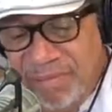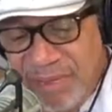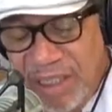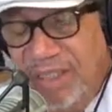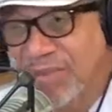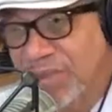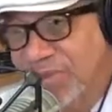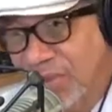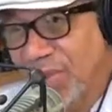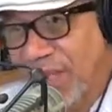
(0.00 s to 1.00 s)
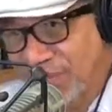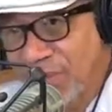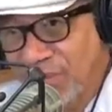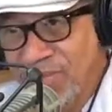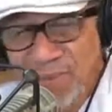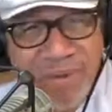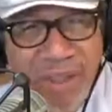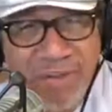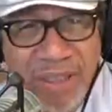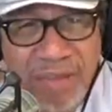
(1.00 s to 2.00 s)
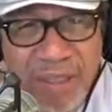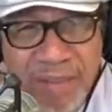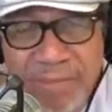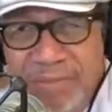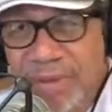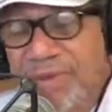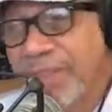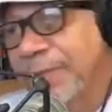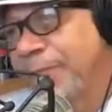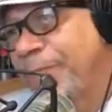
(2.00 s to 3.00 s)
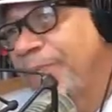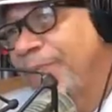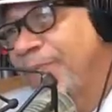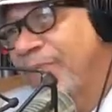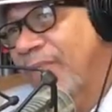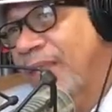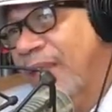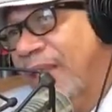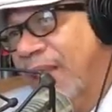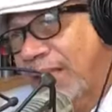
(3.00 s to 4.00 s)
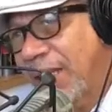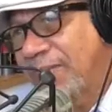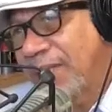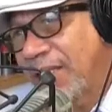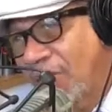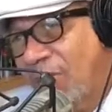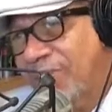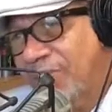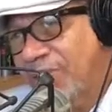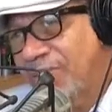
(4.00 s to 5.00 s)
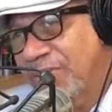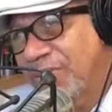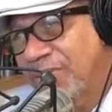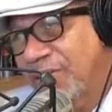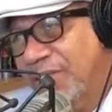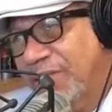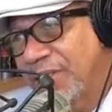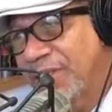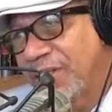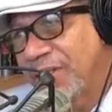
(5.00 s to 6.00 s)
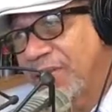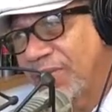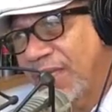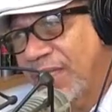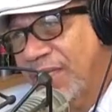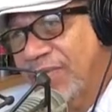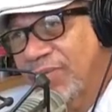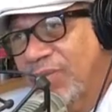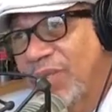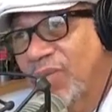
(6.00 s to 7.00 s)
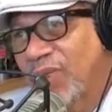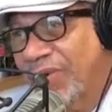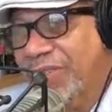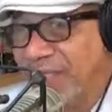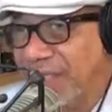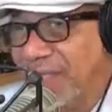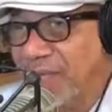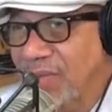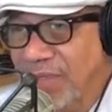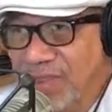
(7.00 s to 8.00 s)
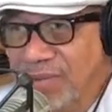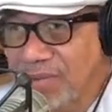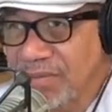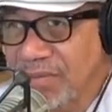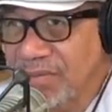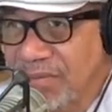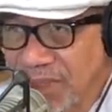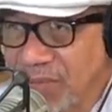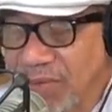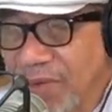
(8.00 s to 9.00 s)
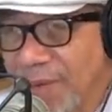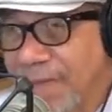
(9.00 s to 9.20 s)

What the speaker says: individuals who know something about protest, and hopefully you've learned, okay, that what worked then and what didn't work,